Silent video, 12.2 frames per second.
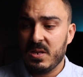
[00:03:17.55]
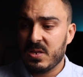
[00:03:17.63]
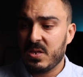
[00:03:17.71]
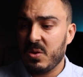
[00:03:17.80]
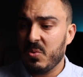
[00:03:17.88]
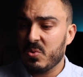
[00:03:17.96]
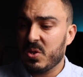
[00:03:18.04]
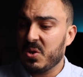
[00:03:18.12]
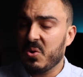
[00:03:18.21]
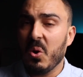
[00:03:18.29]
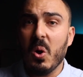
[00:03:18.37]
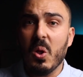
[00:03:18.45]
So the
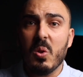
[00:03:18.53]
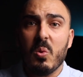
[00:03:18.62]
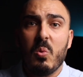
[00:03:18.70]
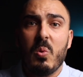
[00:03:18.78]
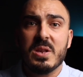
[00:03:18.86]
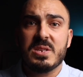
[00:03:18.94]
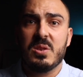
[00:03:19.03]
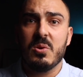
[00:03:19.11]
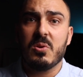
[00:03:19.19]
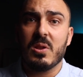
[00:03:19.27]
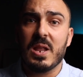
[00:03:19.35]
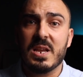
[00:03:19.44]
goal was to
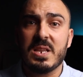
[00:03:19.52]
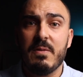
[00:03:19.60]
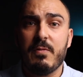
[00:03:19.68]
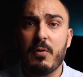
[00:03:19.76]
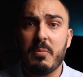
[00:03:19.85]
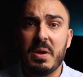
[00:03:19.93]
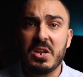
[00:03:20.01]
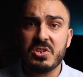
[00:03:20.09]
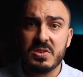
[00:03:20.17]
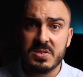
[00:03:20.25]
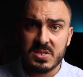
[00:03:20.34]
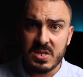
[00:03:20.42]
collect
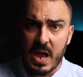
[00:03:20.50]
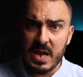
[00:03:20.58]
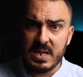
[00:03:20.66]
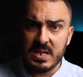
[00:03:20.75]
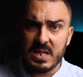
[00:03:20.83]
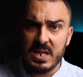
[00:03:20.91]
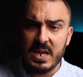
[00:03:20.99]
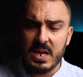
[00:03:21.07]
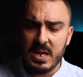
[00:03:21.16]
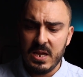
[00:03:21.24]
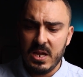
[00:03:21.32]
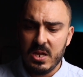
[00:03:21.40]
information silently
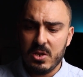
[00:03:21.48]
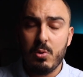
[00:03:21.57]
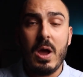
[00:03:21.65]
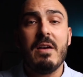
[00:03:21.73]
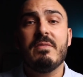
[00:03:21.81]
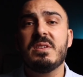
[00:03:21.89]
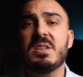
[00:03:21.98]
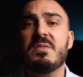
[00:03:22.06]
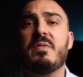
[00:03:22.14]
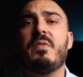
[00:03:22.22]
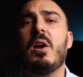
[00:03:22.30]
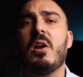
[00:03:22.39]
to have an
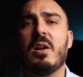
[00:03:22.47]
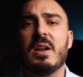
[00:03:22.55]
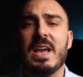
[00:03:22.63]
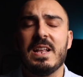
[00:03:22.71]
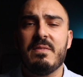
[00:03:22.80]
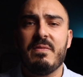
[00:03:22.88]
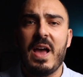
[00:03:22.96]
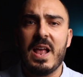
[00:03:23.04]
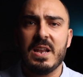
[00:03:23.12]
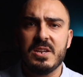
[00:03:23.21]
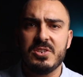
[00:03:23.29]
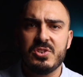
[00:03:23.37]
unfair
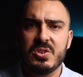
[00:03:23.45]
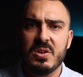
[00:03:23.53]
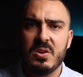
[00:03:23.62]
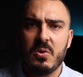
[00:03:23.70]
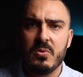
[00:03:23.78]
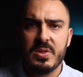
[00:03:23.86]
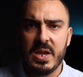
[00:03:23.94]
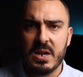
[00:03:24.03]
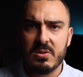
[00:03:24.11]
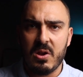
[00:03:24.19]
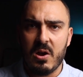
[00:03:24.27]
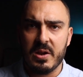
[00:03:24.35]
advantage on their
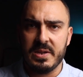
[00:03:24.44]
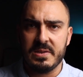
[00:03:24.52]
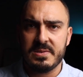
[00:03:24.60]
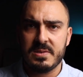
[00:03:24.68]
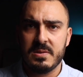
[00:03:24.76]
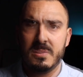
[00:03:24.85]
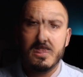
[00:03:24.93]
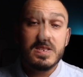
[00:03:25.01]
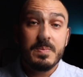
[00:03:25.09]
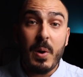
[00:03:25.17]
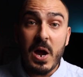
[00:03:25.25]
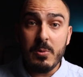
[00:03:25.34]
targets. The
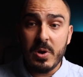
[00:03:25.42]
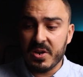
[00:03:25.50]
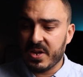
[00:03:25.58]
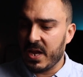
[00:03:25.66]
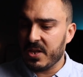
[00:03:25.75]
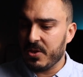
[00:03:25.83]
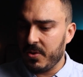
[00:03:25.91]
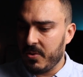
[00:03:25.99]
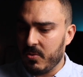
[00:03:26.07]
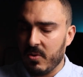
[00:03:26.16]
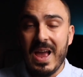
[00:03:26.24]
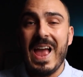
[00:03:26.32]
spyware can
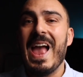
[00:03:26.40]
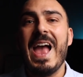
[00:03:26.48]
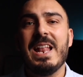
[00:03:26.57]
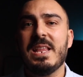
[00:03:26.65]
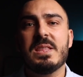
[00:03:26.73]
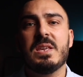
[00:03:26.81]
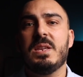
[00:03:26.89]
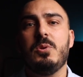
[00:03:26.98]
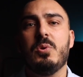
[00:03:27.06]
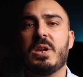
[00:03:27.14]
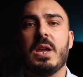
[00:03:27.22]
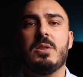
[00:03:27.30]
do anything
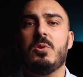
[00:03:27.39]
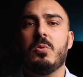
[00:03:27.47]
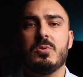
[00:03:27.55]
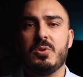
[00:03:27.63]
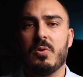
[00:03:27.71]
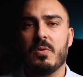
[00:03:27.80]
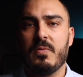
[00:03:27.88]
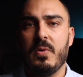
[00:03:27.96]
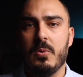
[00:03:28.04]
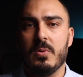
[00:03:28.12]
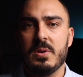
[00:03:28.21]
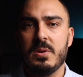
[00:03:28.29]
you can do on your
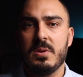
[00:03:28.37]
phone.